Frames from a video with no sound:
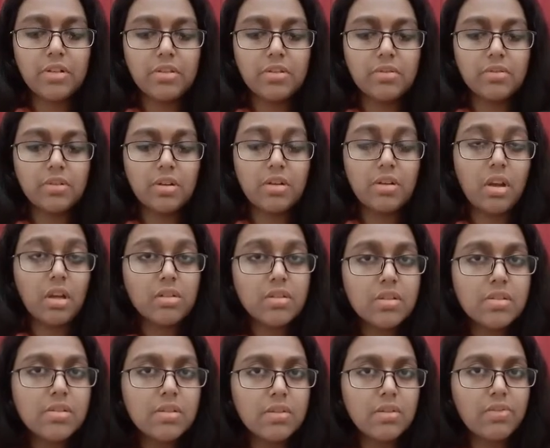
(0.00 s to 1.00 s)
conducted
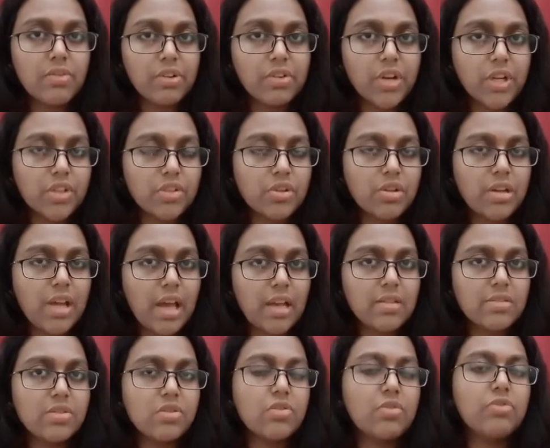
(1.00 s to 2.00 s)
certain regression
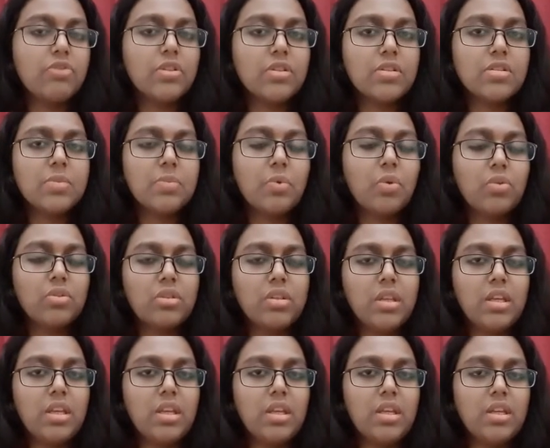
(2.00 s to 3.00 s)
analysis to further support
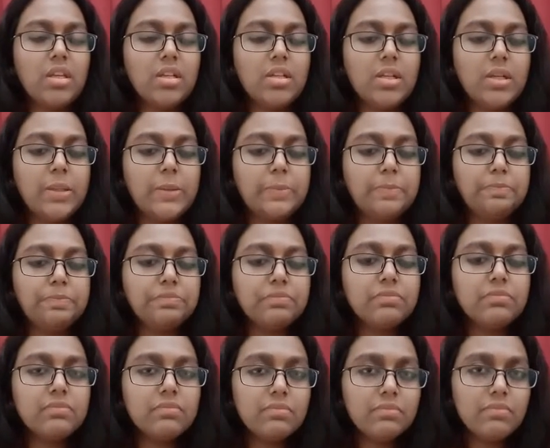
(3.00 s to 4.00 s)
the
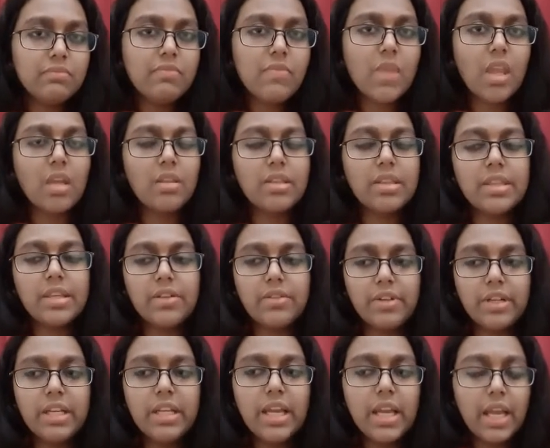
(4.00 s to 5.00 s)

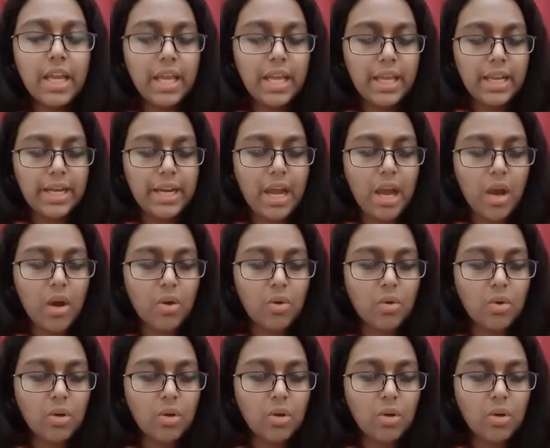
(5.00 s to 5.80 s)
theory. Now,